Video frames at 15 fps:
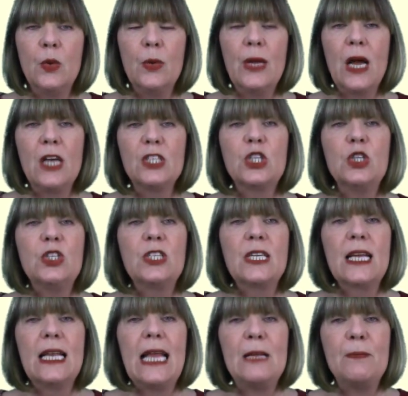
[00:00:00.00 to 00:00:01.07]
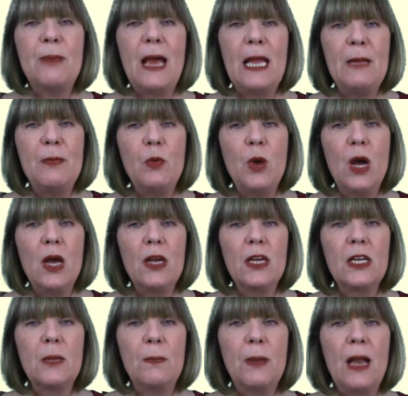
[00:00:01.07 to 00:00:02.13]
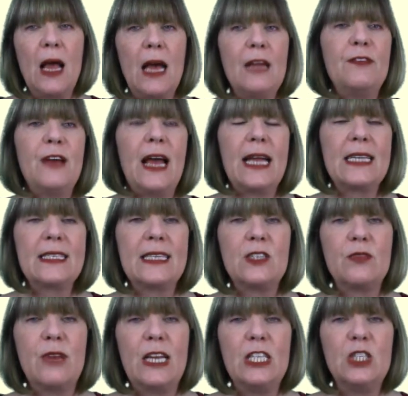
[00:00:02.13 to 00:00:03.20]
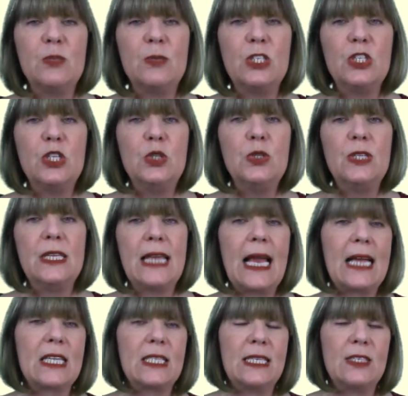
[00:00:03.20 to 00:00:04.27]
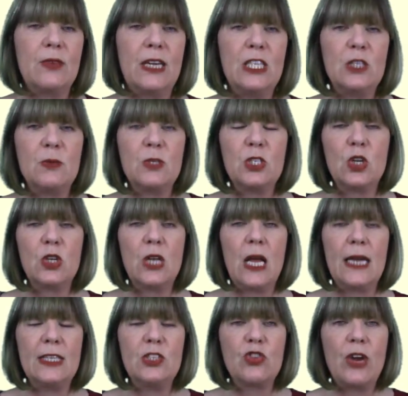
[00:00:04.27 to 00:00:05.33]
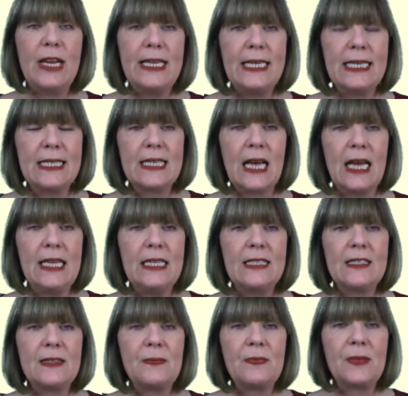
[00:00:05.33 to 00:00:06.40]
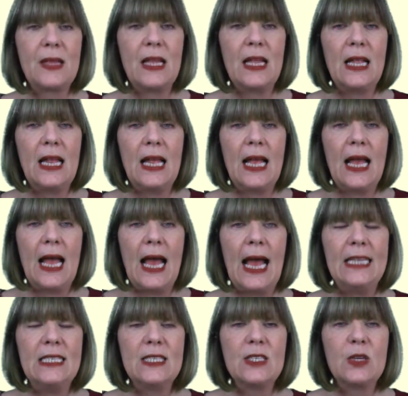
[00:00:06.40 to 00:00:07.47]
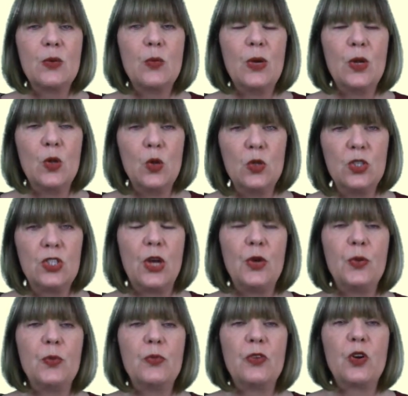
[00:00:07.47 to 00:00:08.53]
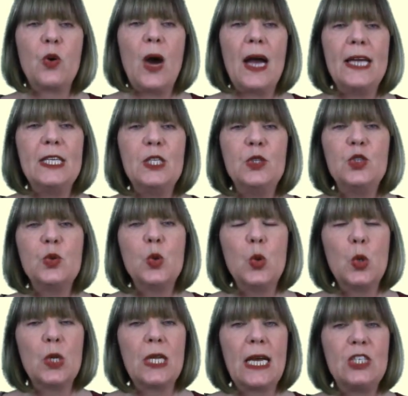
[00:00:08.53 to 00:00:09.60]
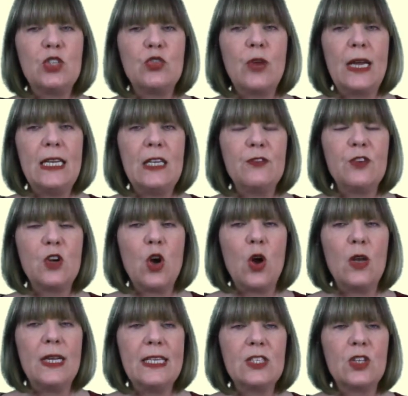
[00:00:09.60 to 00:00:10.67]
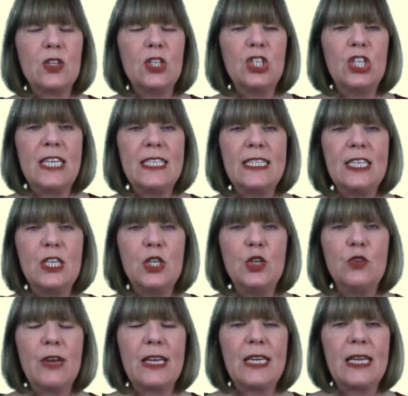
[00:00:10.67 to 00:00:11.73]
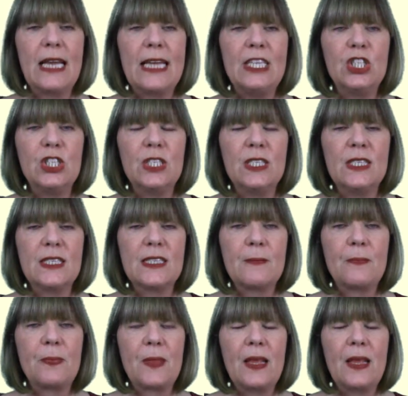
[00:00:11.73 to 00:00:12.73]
We ask you to collate paperwork and apply for access arrangements using the Access Arrangements online training site. And we also require you to organise training for colleagues on the JCQ regulations.